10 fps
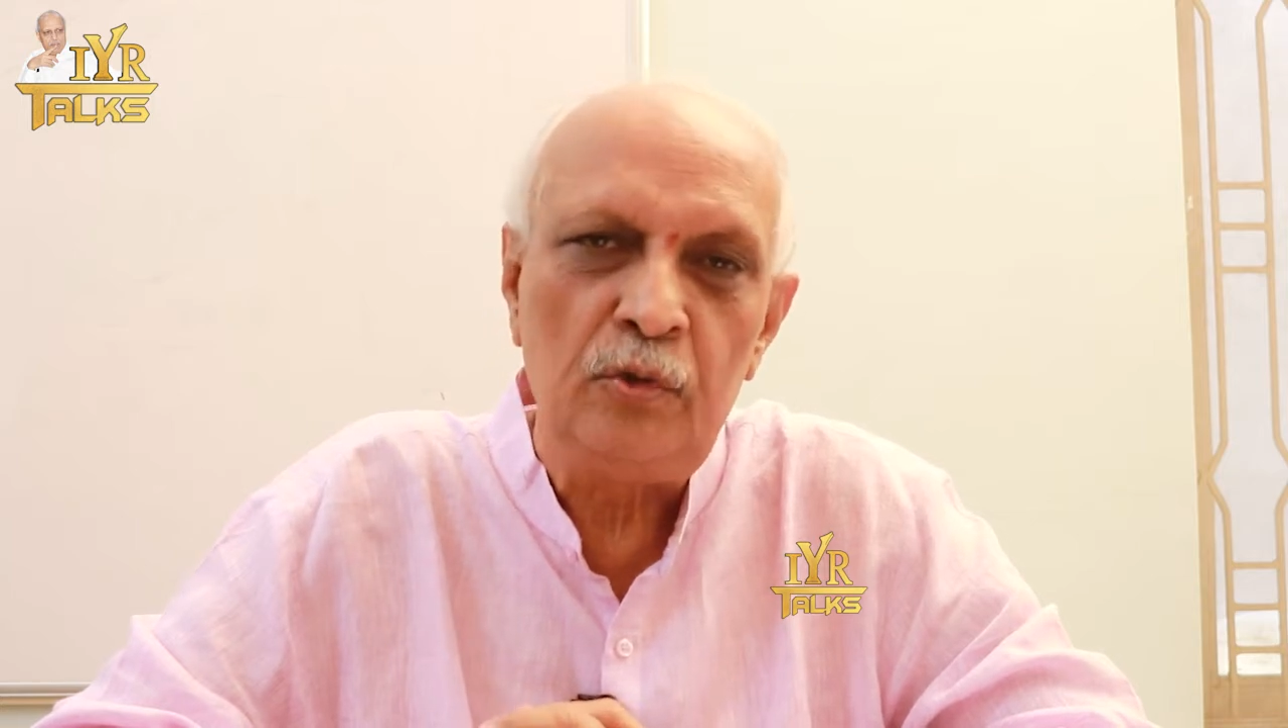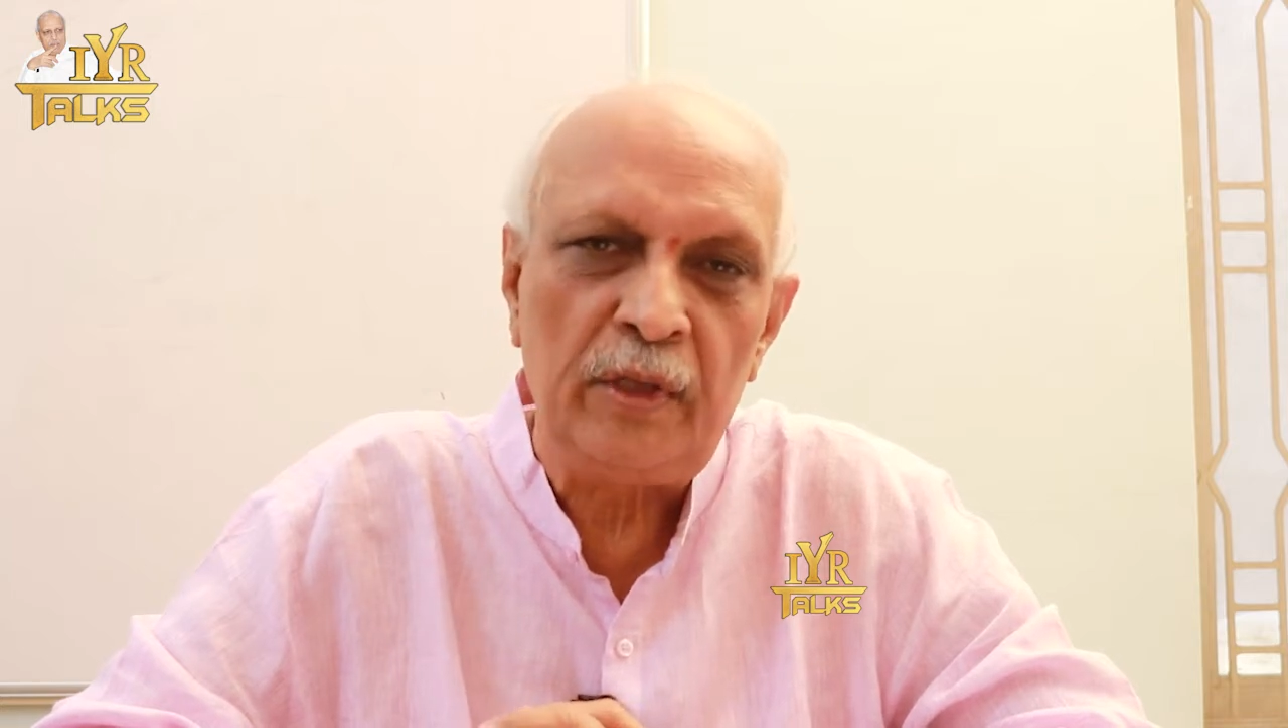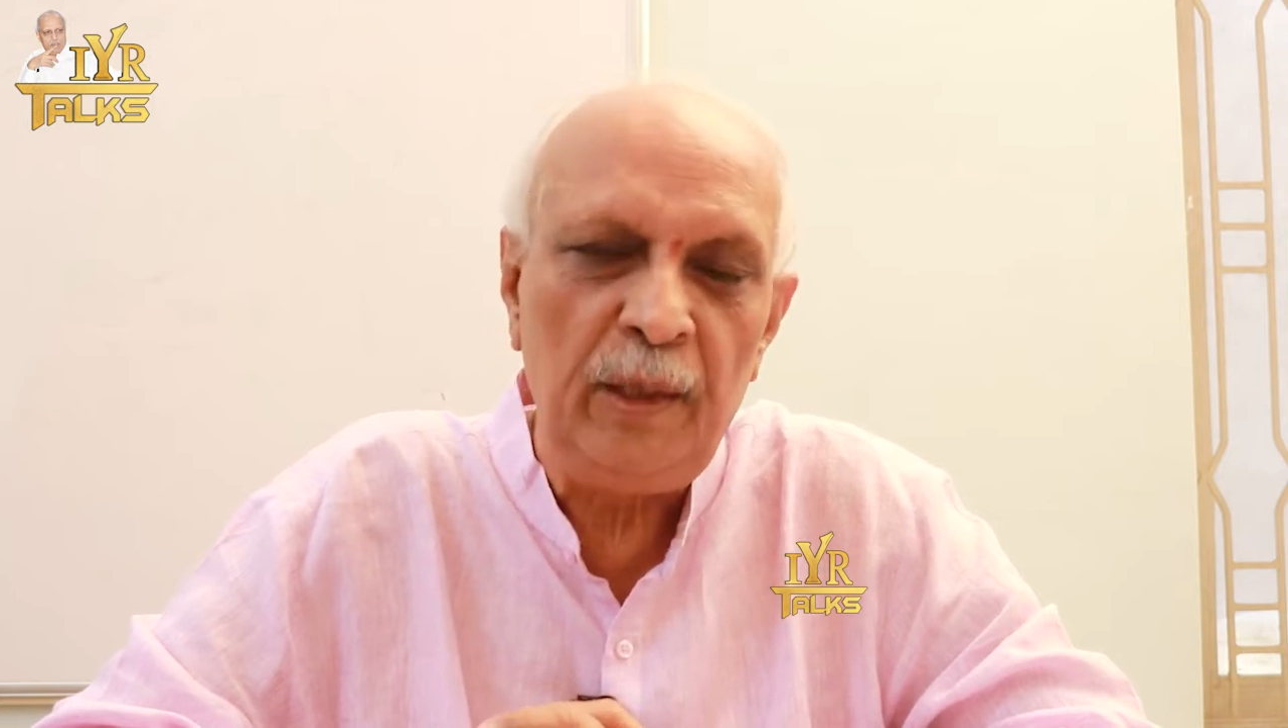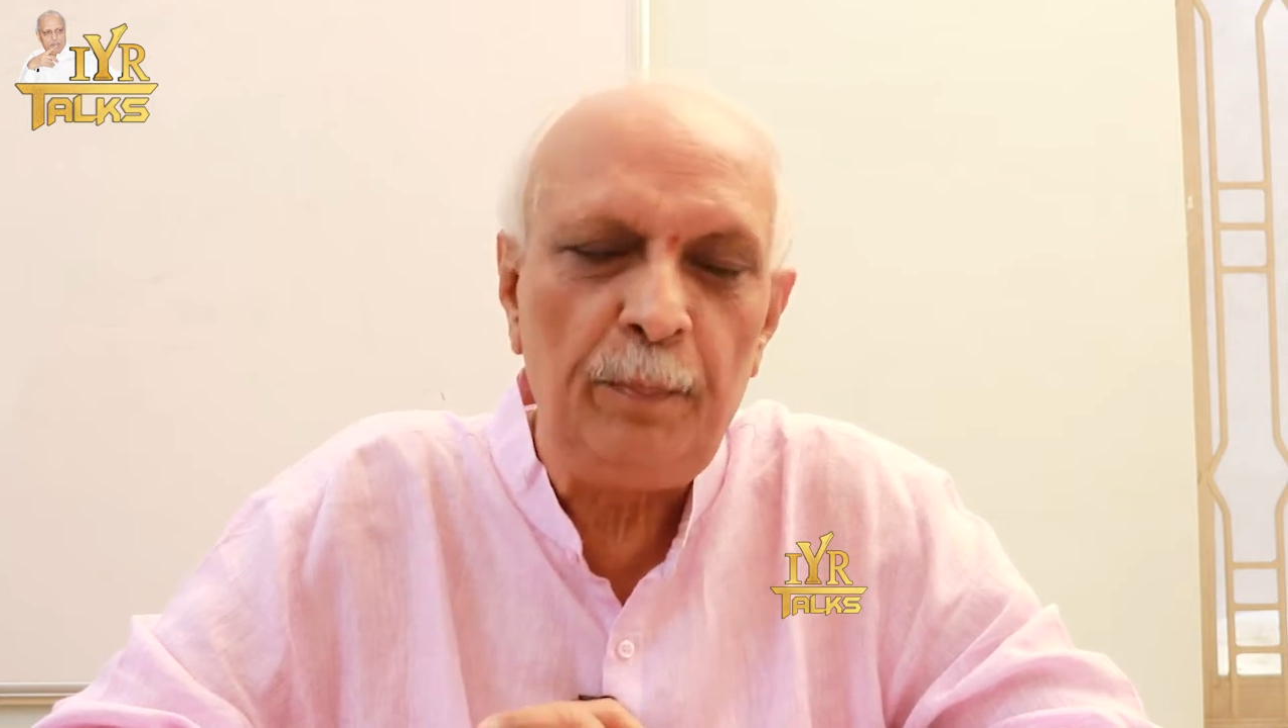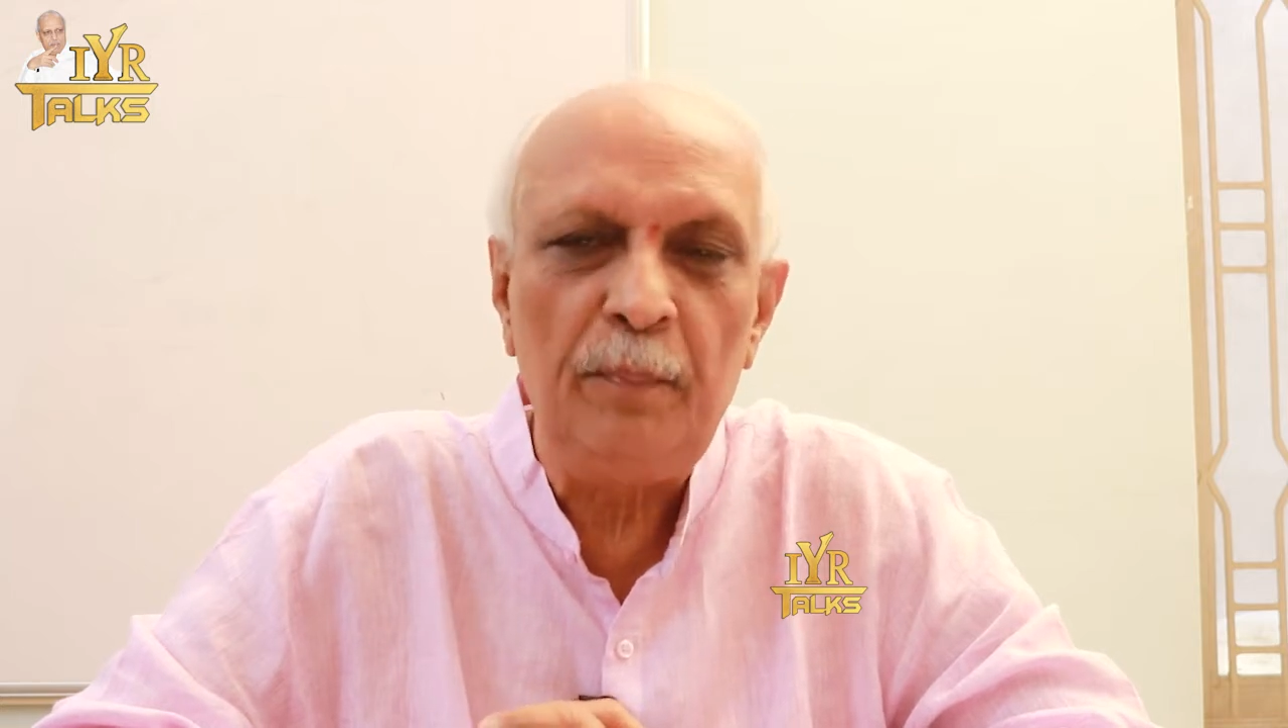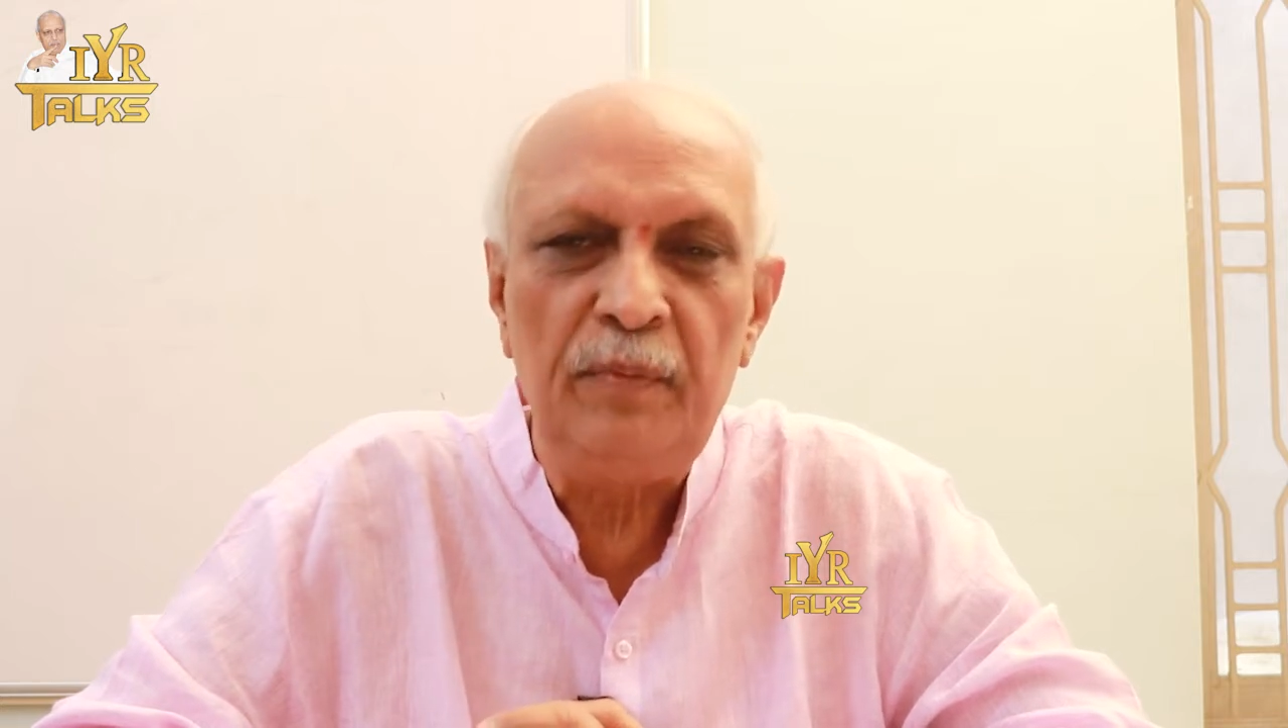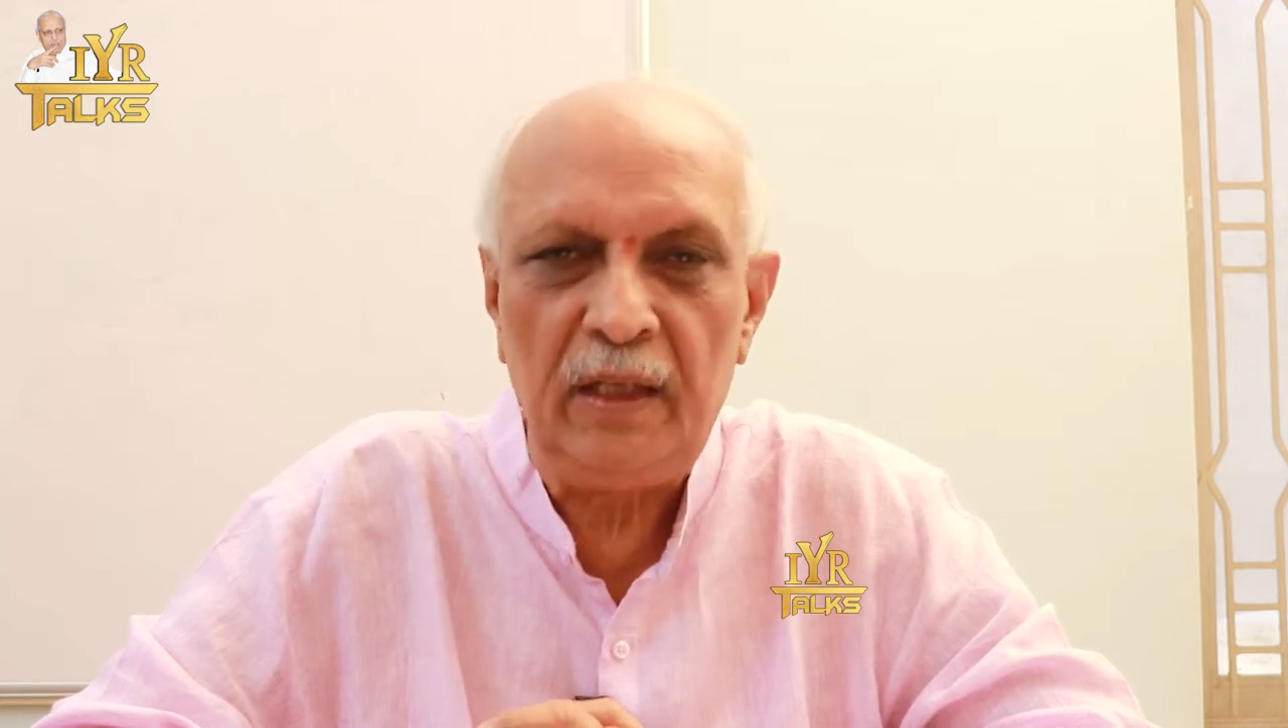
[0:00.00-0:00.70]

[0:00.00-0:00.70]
to keep up